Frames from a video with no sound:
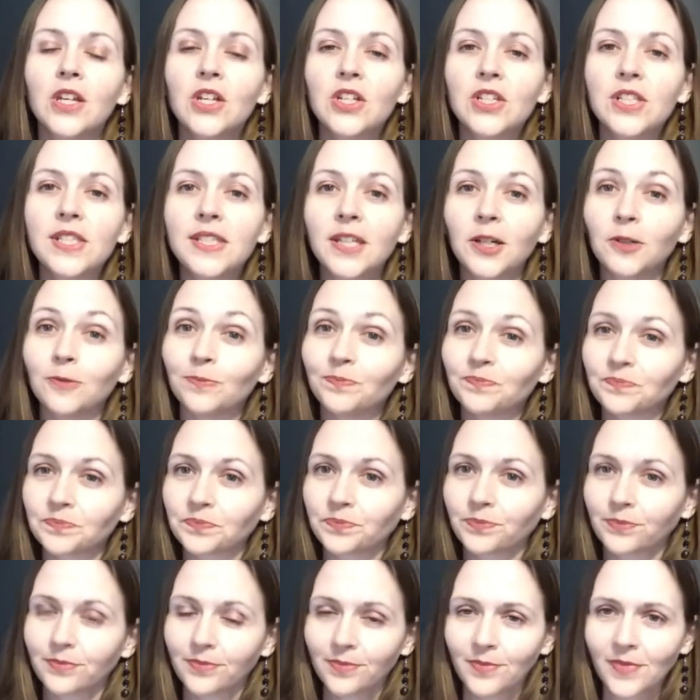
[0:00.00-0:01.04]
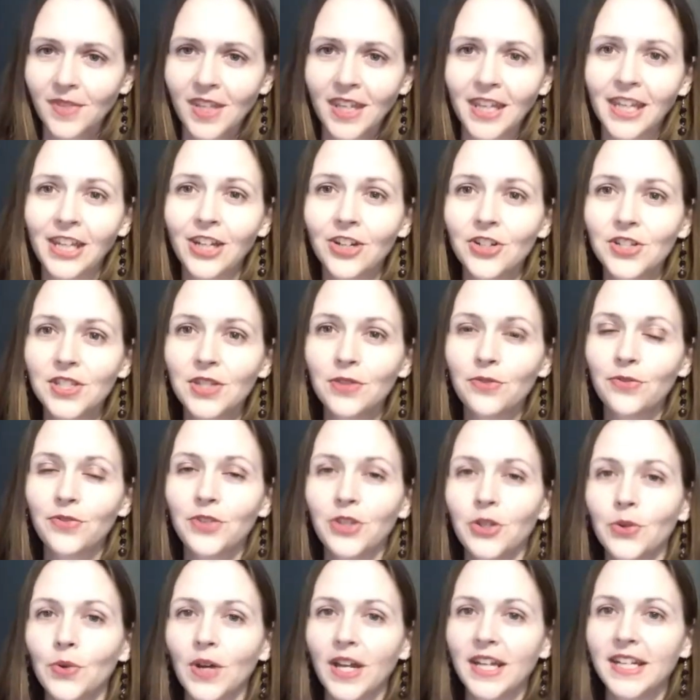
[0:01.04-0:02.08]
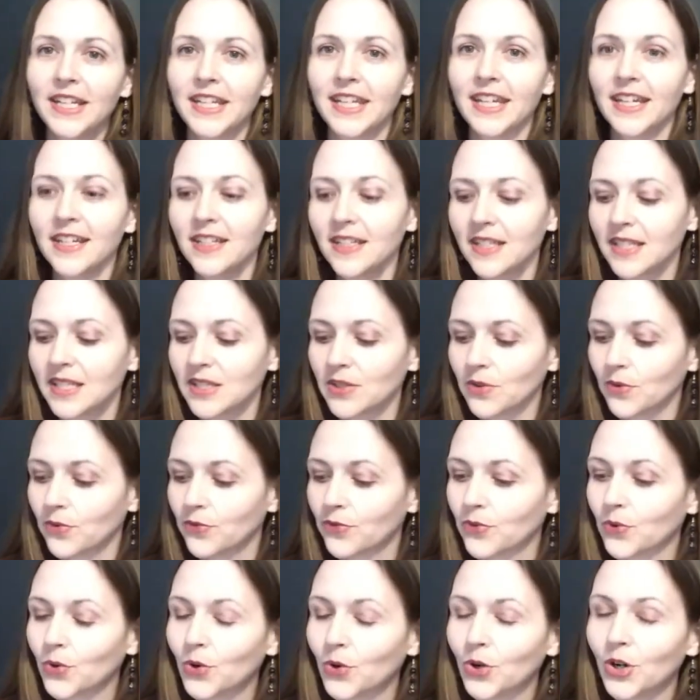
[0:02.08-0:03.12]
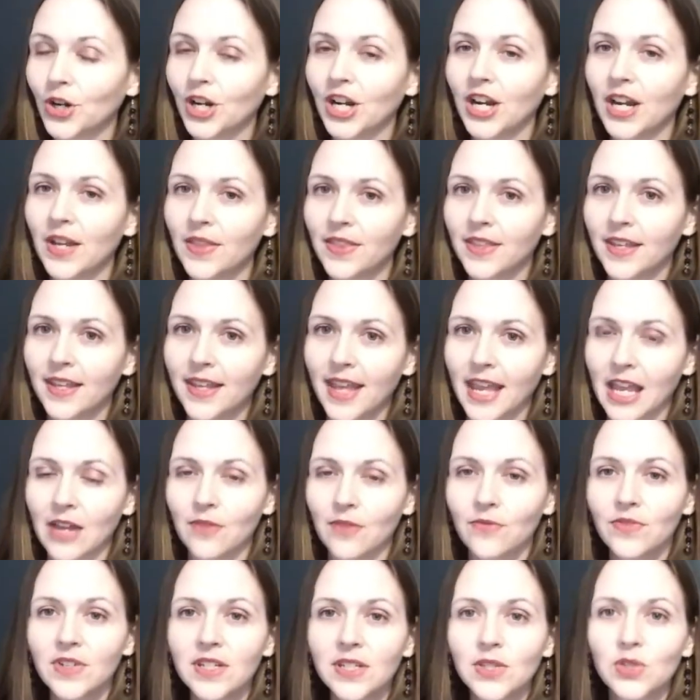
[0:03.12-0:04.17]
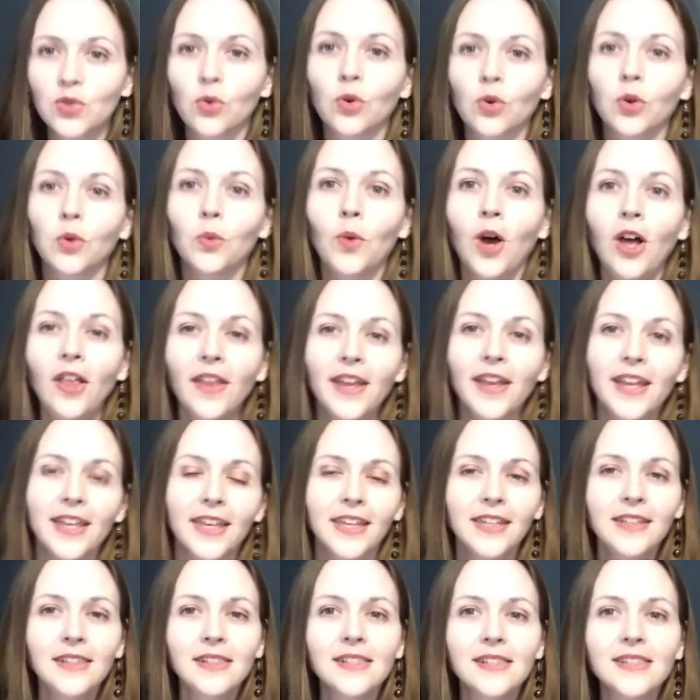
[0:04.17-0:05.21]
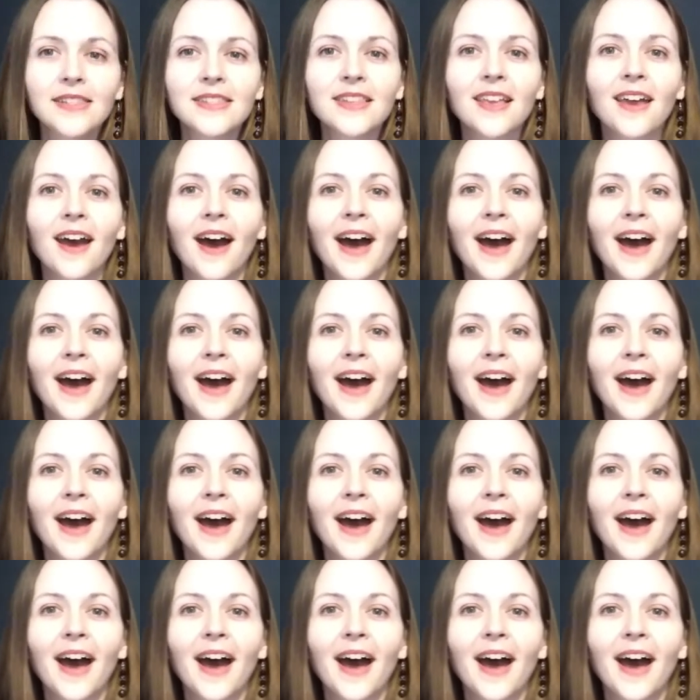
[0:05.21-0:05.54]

So here's a few ideas for the canvas or wall hangings.